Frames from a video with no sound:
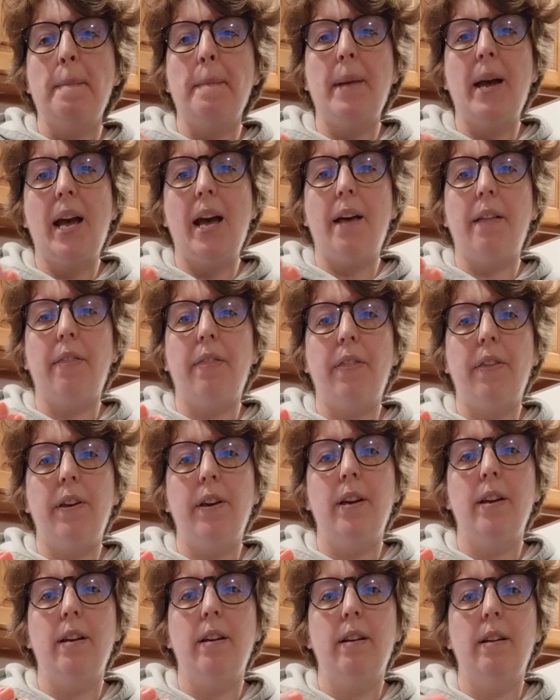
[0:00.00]
Math.
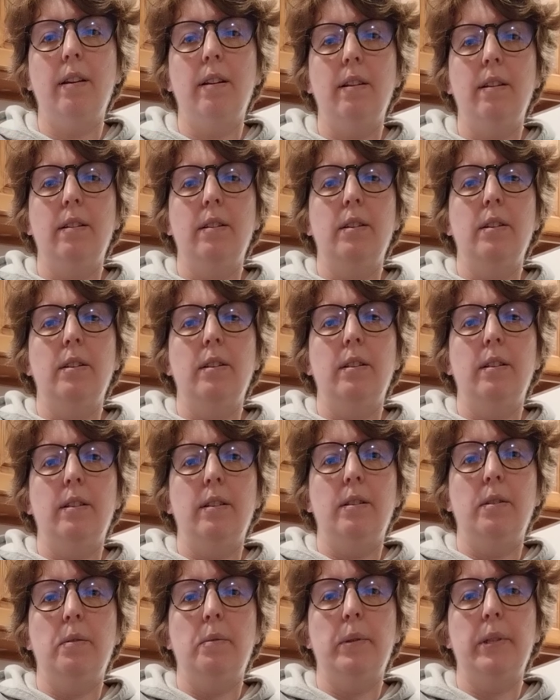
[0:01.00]

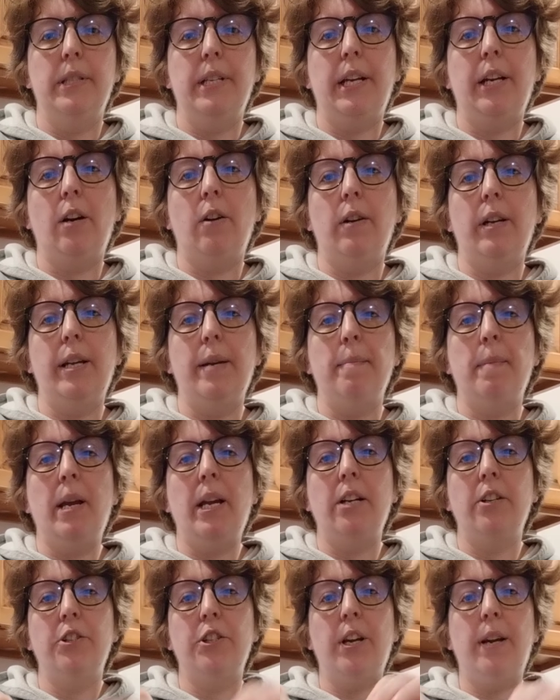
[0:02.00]
We take our M
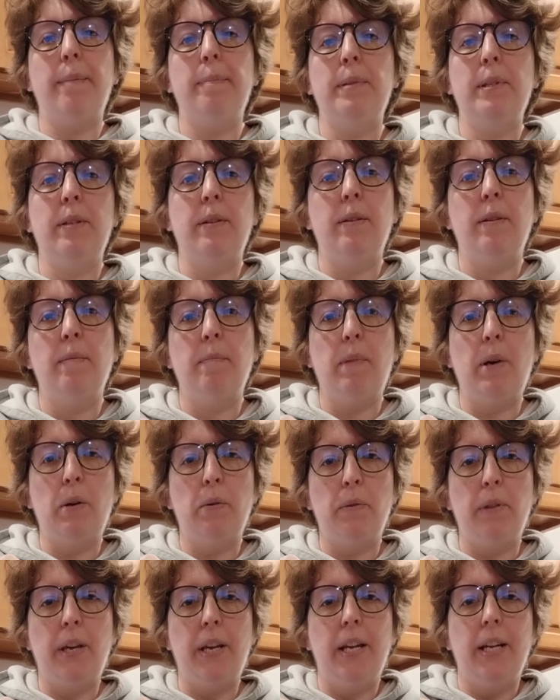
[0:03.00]
hand shapes,
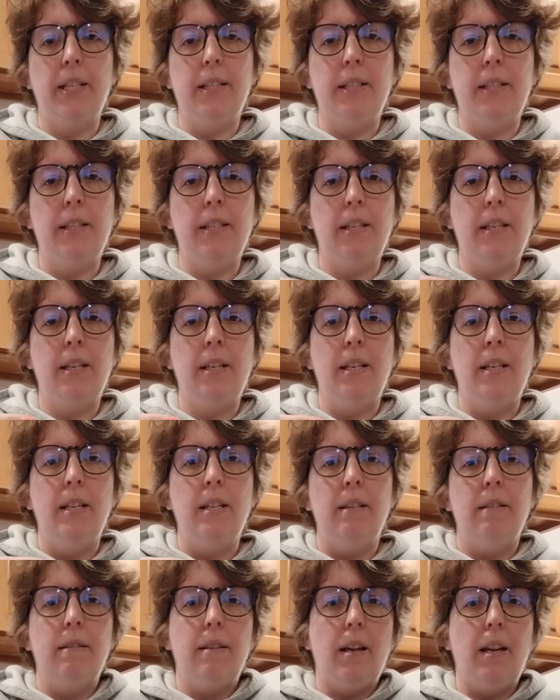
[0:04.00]
both hands.
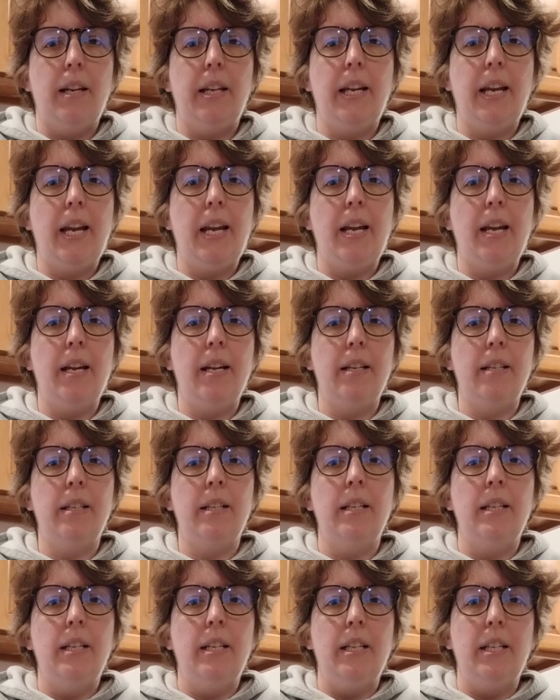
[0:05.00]
Signing
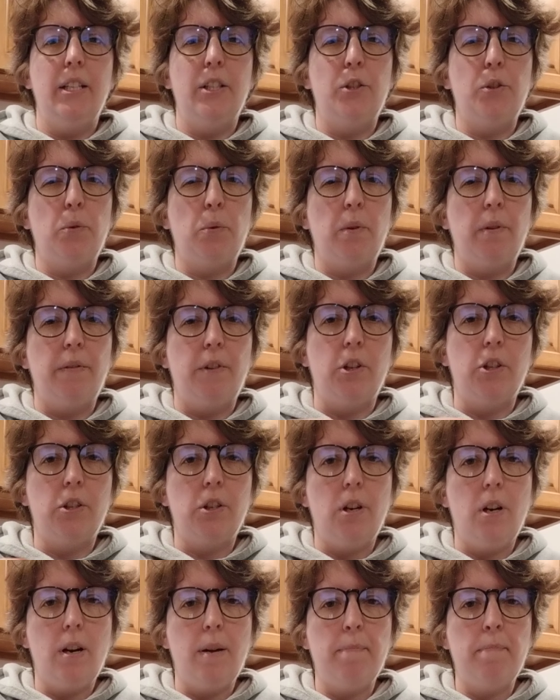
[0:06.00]
hand is sort of on
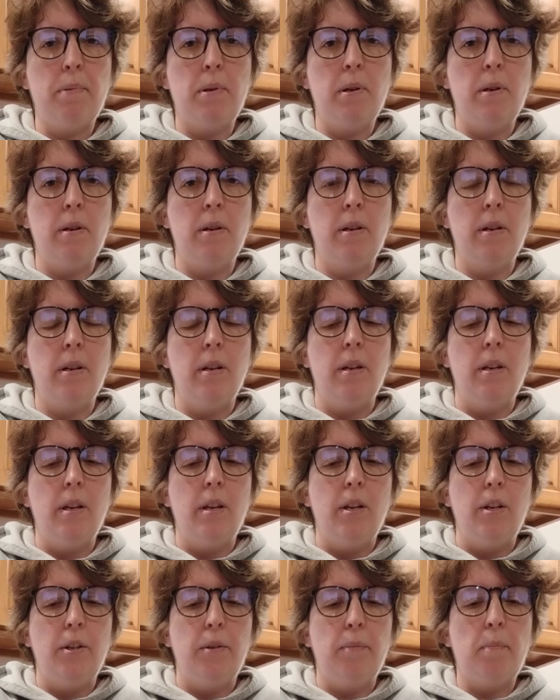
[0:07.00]
top.
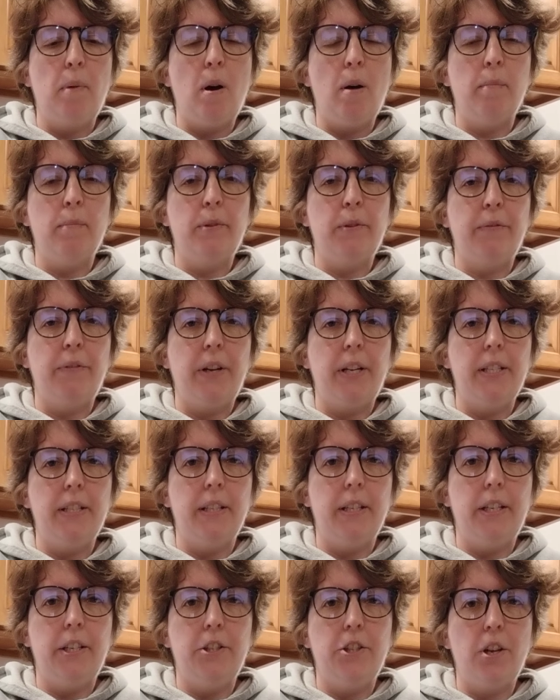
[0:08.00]
Palms are
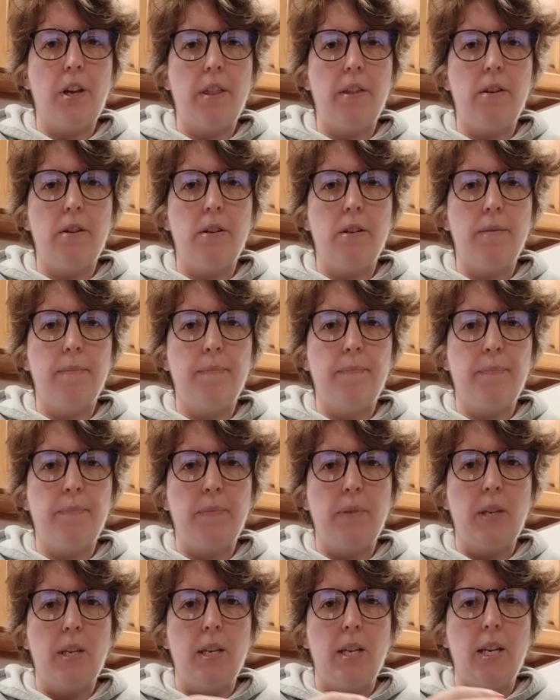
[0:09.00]
facing each other.
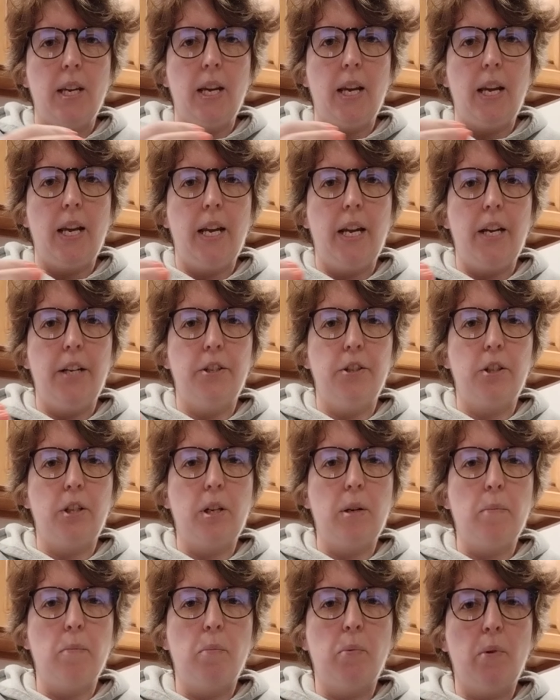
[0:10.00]
And you're
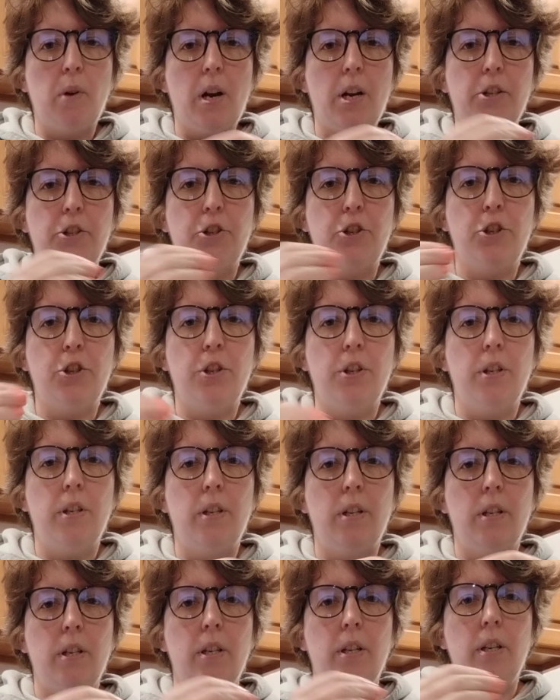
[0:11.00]
going to brush
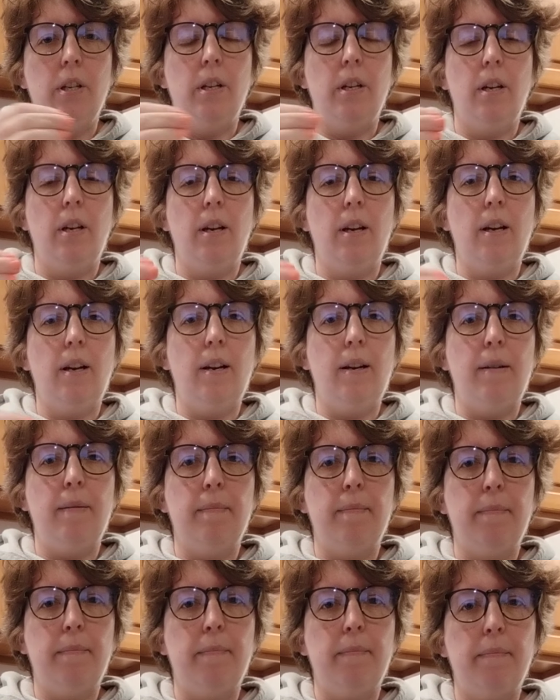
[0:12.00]

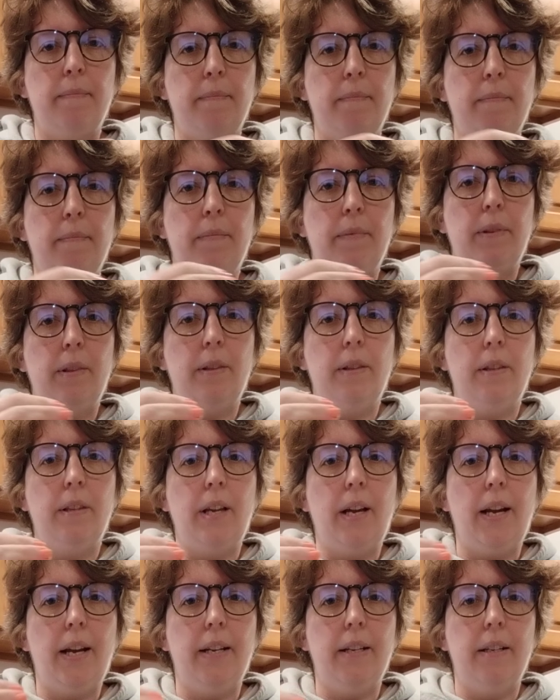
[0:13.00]

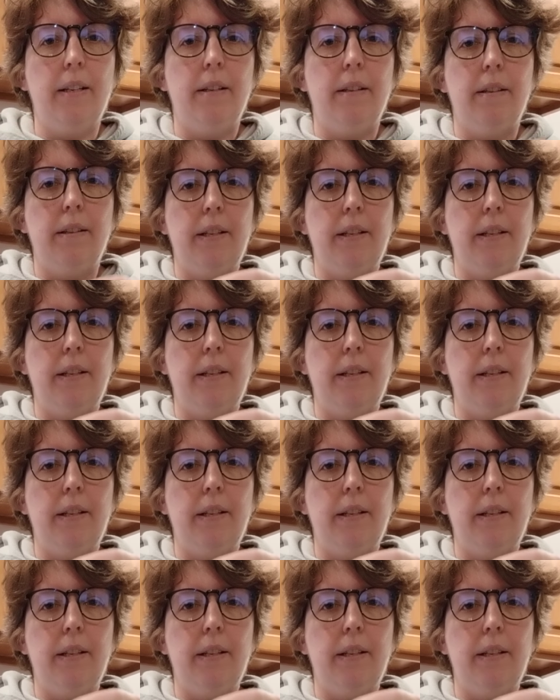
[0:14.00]
that